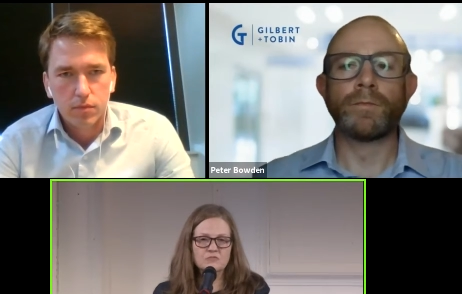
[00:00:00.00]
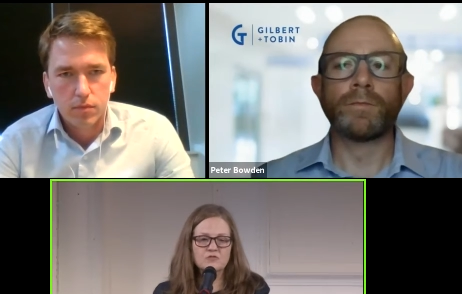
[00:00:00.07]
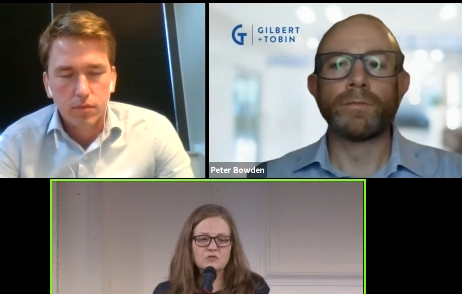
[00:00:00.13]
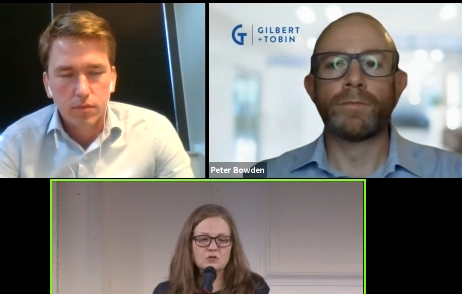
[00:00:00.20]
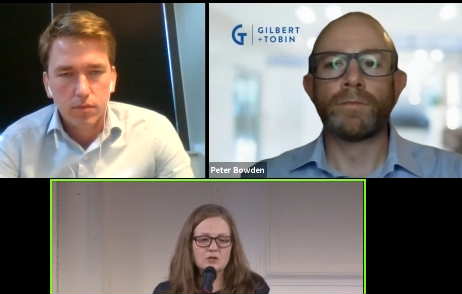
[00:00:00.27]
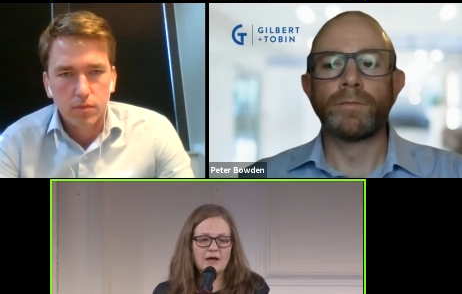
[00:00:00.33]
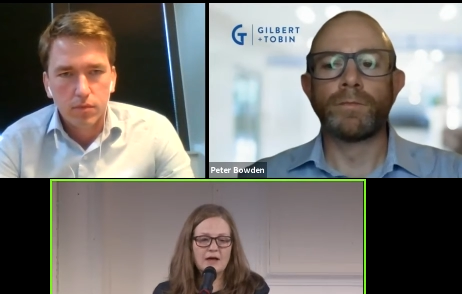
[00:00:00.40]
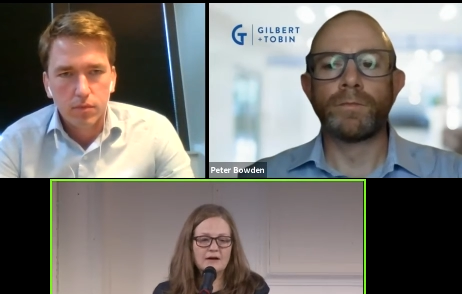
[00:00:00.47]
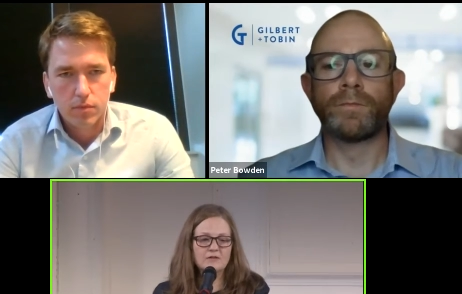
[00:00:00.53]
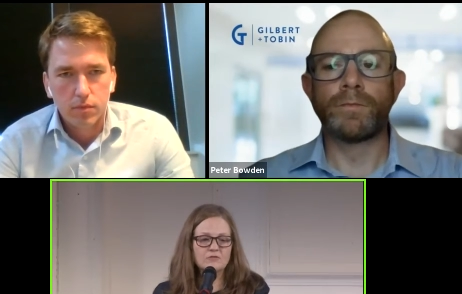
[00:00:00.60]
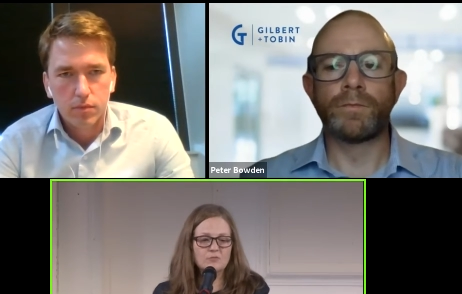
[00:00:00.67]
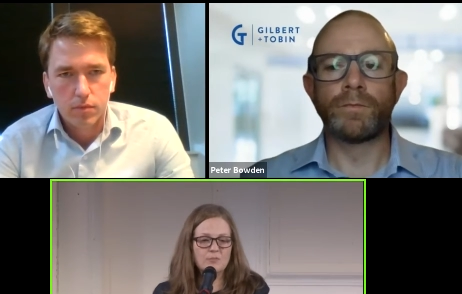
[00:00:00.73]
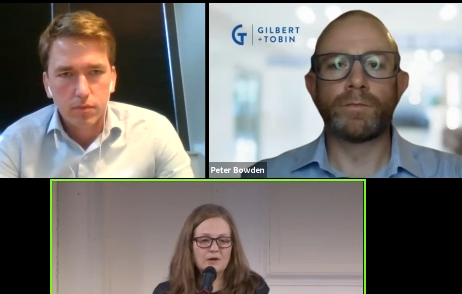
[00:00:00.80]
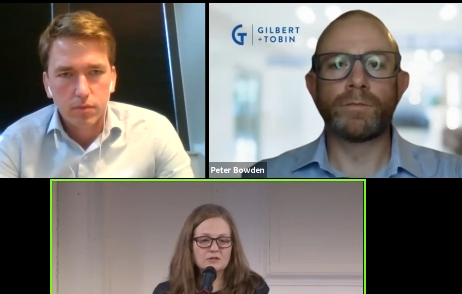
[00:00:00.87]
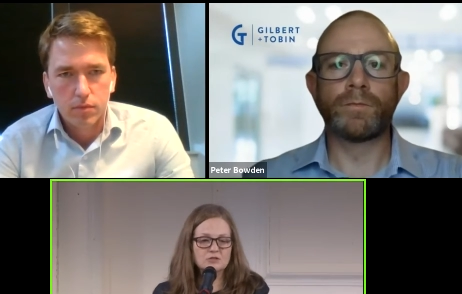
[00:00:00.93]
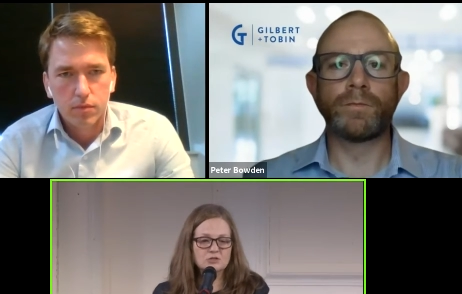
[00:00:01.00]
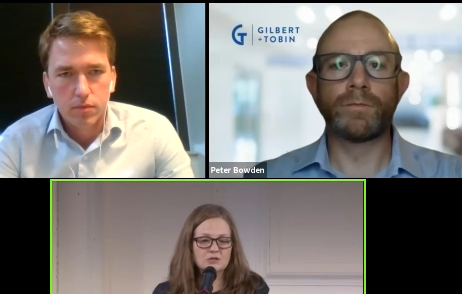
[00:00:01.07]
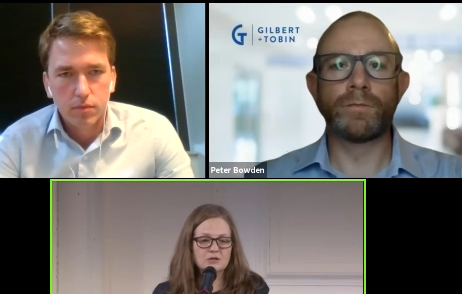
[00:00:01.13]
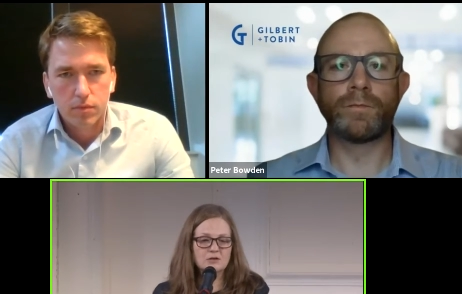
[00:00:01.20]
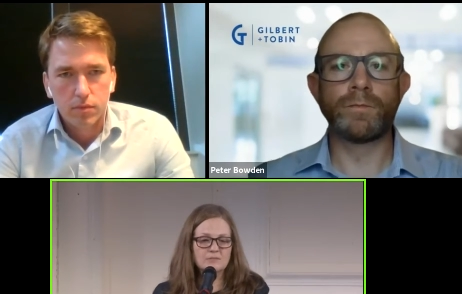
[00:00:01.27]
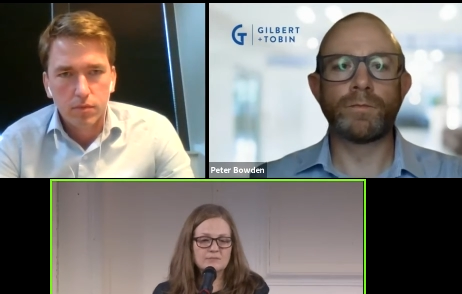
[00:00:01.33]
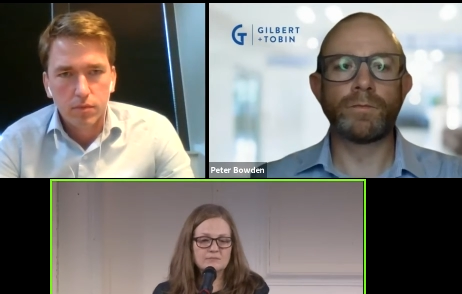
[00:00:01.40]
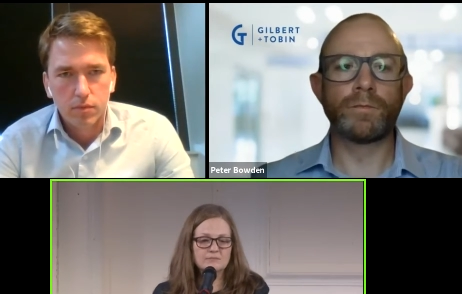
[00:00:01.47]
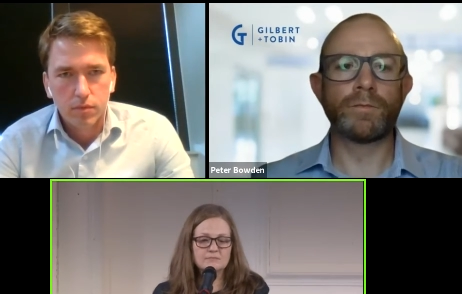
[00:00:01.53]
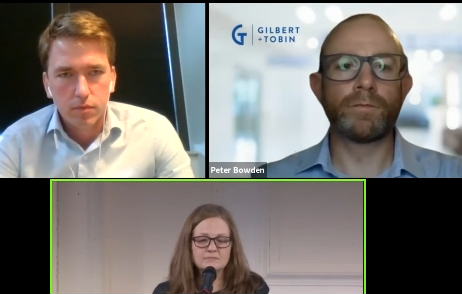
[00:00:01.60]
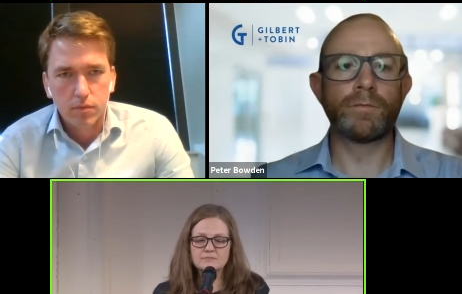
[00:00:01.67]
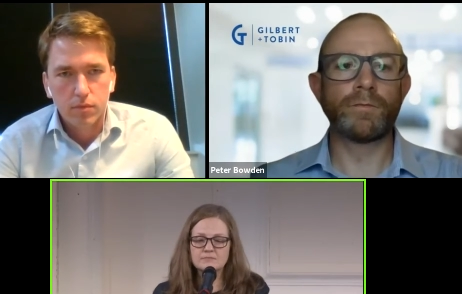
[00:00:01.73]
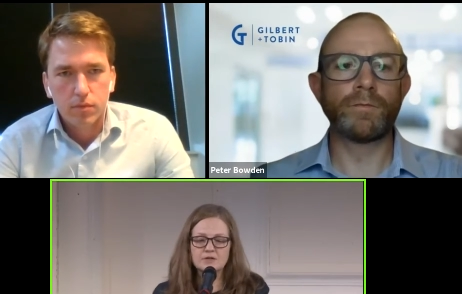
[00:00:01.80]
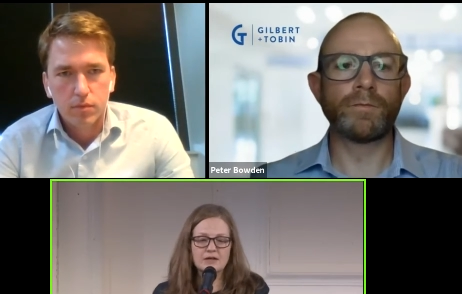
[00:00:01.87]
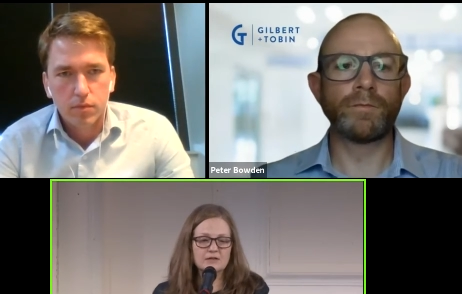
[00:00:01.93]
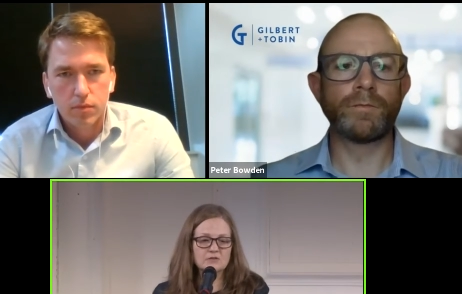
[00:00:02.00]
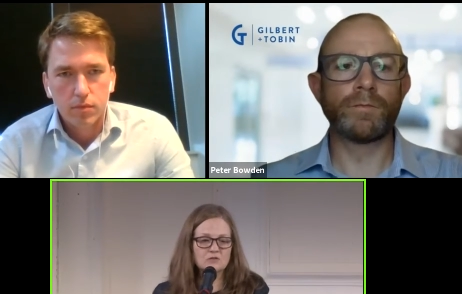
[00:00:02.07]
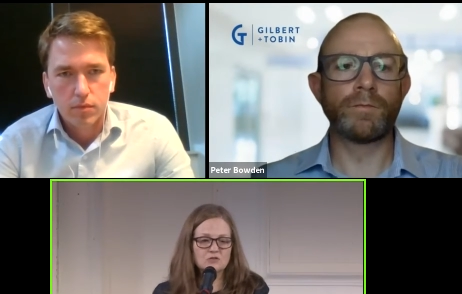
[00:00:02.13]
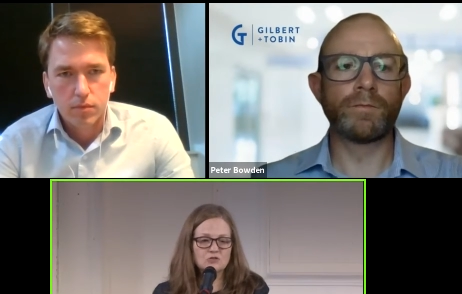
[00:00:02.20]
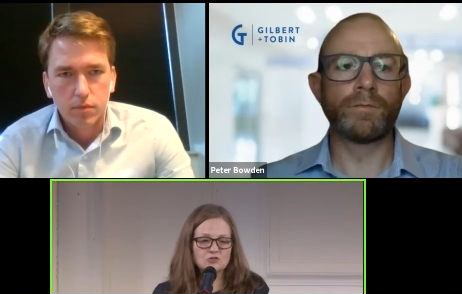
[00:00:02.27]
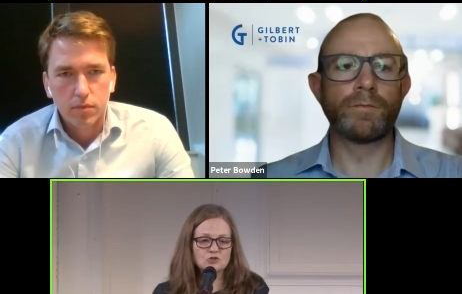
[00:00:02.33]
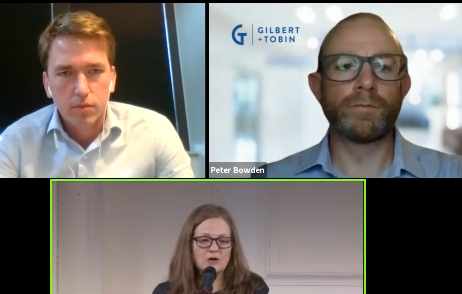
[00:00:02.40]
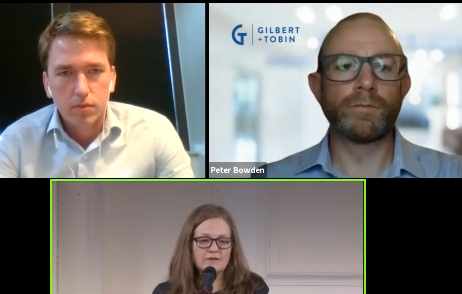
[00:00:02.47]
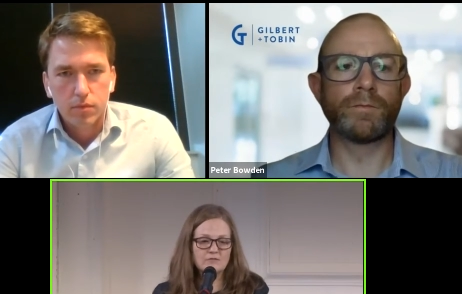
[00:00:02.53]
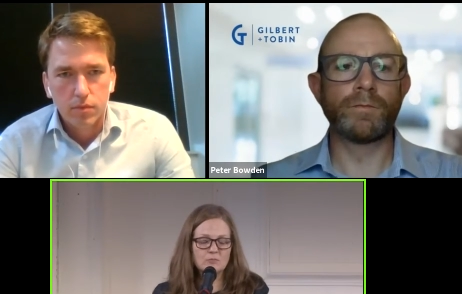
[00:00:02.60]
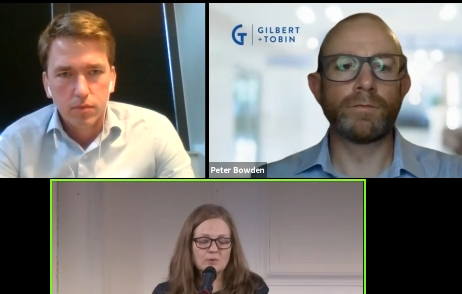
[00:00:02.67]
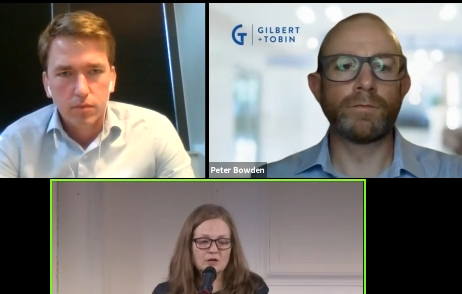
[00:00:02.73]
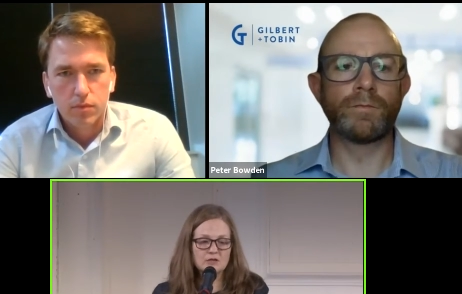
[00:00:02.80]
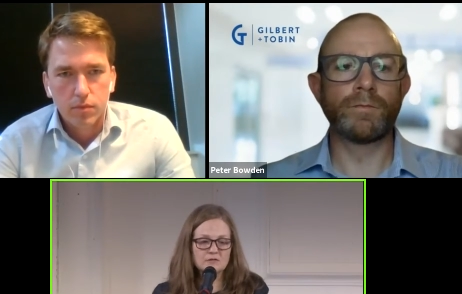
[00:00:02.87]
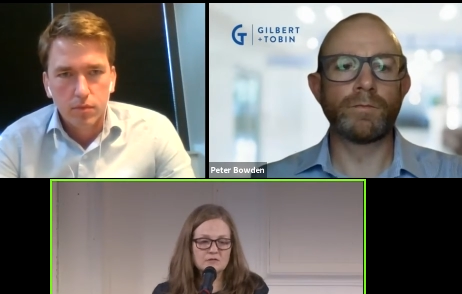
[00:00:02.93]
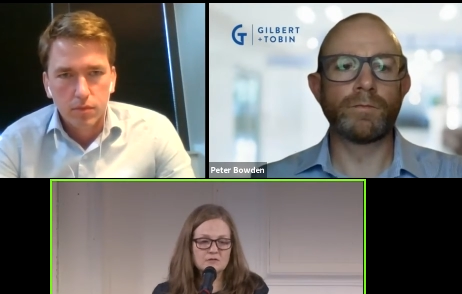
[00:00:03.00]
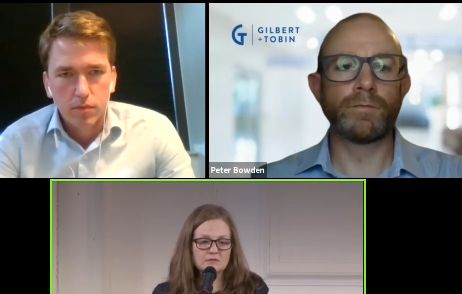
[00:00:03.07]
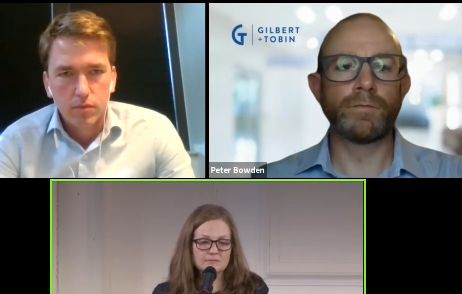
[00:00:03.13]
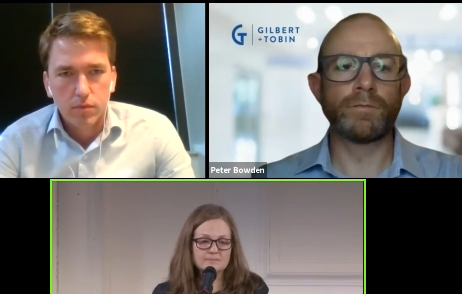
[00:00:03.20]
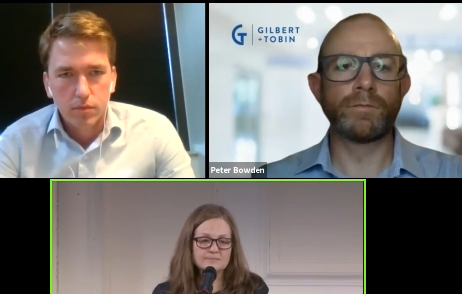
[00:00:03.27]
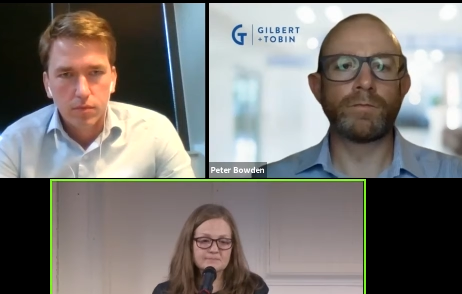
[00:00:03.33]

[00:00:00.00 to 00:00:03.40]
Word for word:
Speaker 1: for lack of a better term, gets to drive the bus.